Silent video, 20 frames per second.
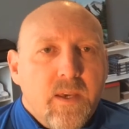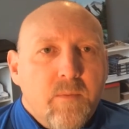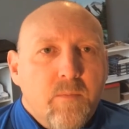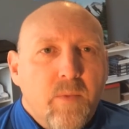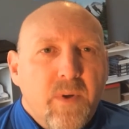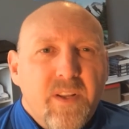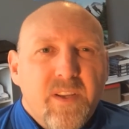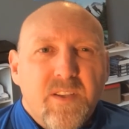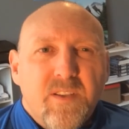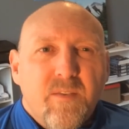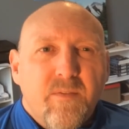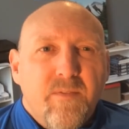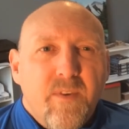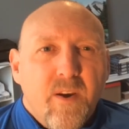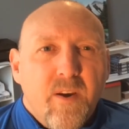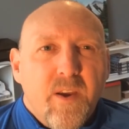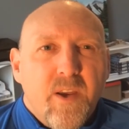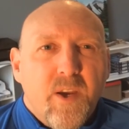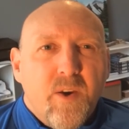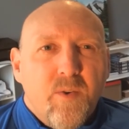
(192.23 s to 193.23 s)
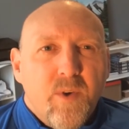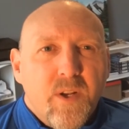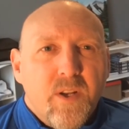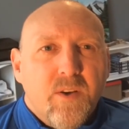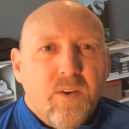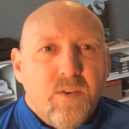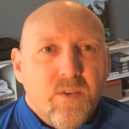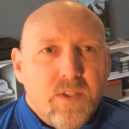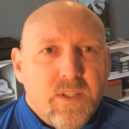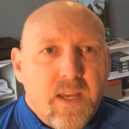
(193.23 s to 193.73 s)
But it's a very
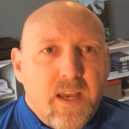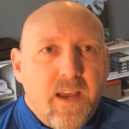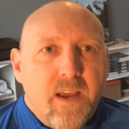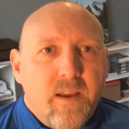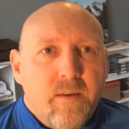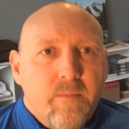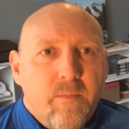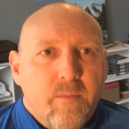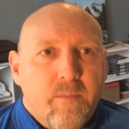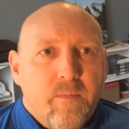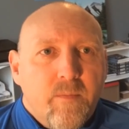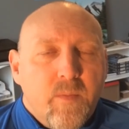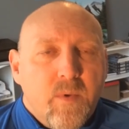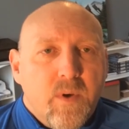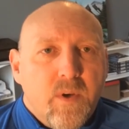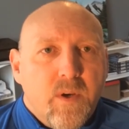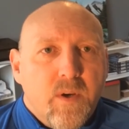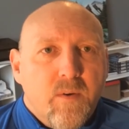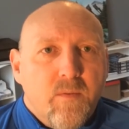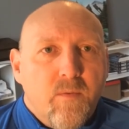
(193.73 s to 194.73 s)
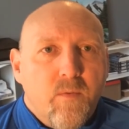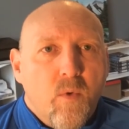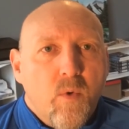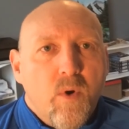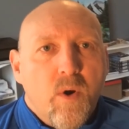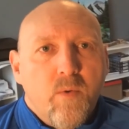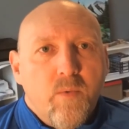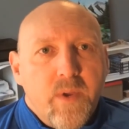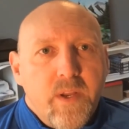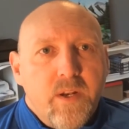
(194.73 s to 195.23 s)
critical time
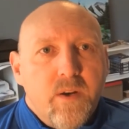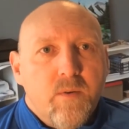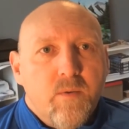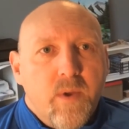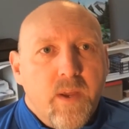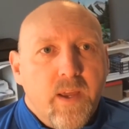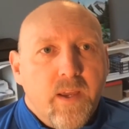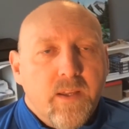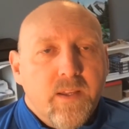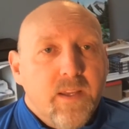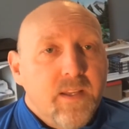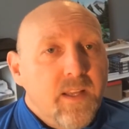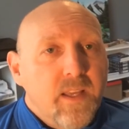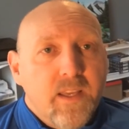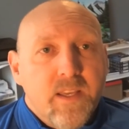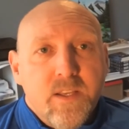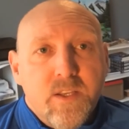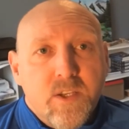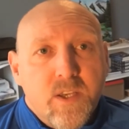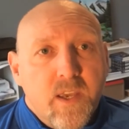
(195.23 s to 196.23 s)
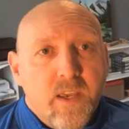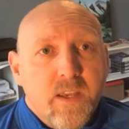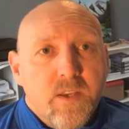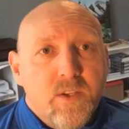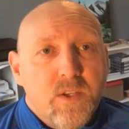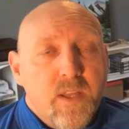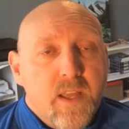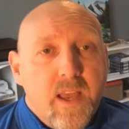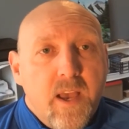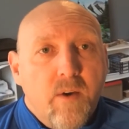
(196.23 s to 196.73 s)
for a redirect. And it can
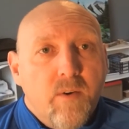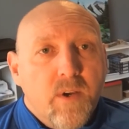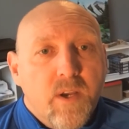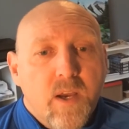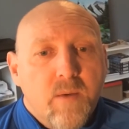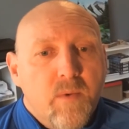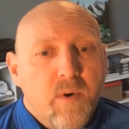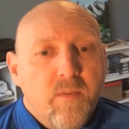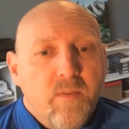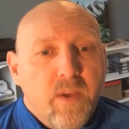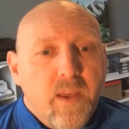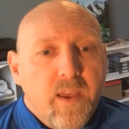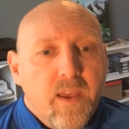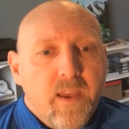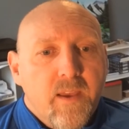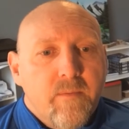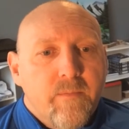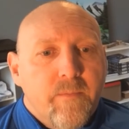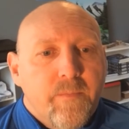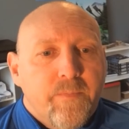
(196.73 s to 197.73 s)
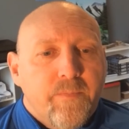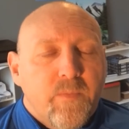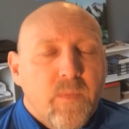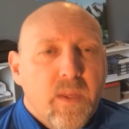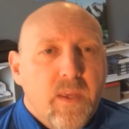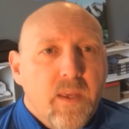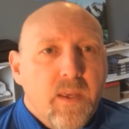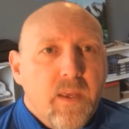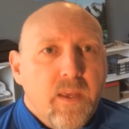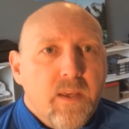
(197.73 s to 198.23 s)
change the outcome of a game.
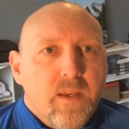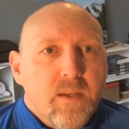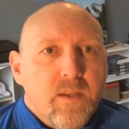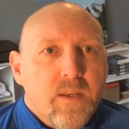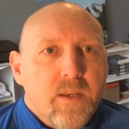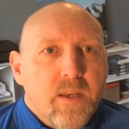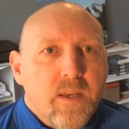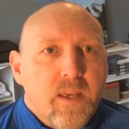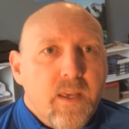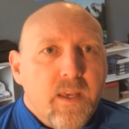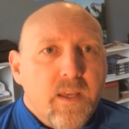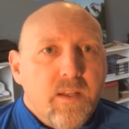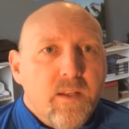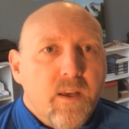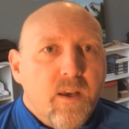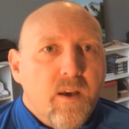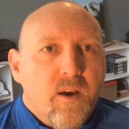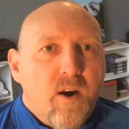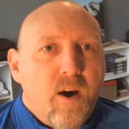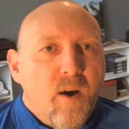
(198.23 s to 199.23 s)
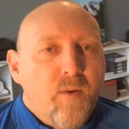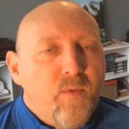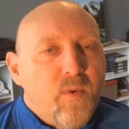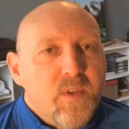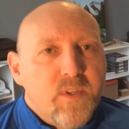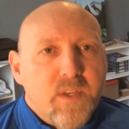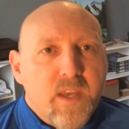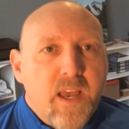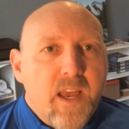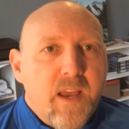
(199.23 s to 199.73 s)
And
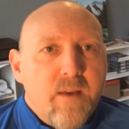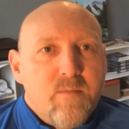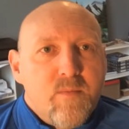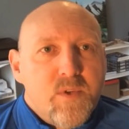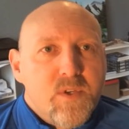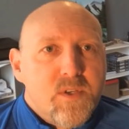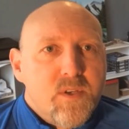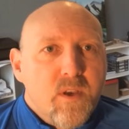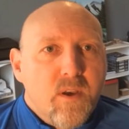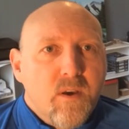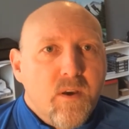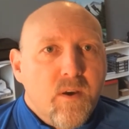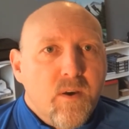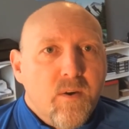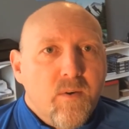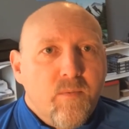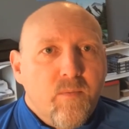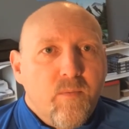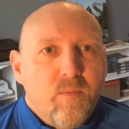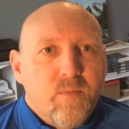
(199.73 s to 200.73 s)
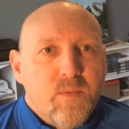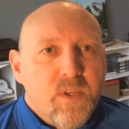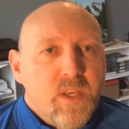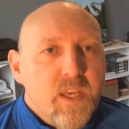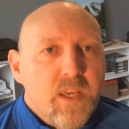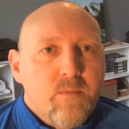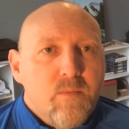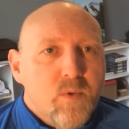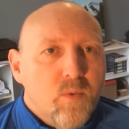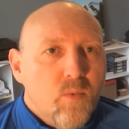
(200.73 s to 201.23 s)
oftentimes
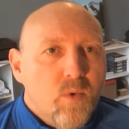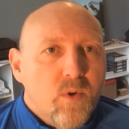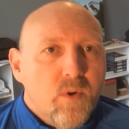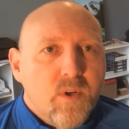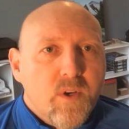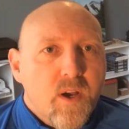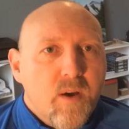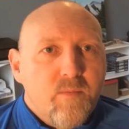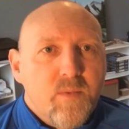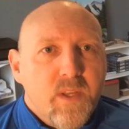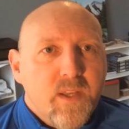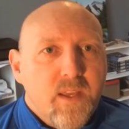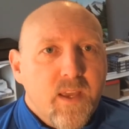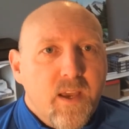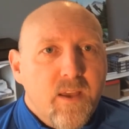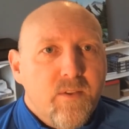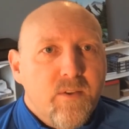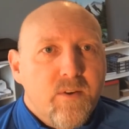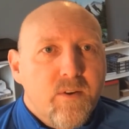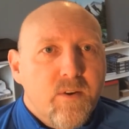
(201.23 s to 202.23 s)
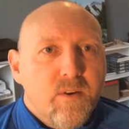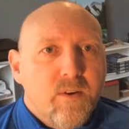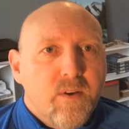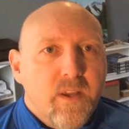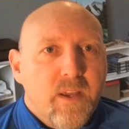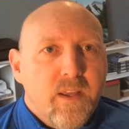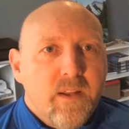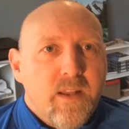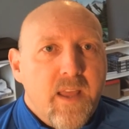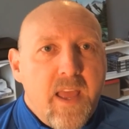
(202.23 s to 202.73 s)
teams will come together
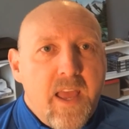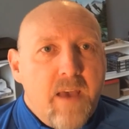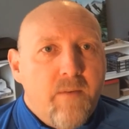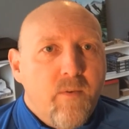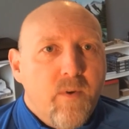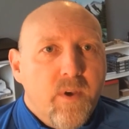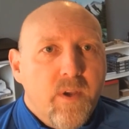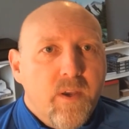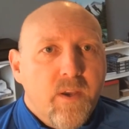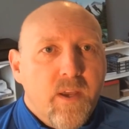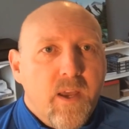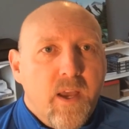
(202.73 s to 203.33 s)
and have a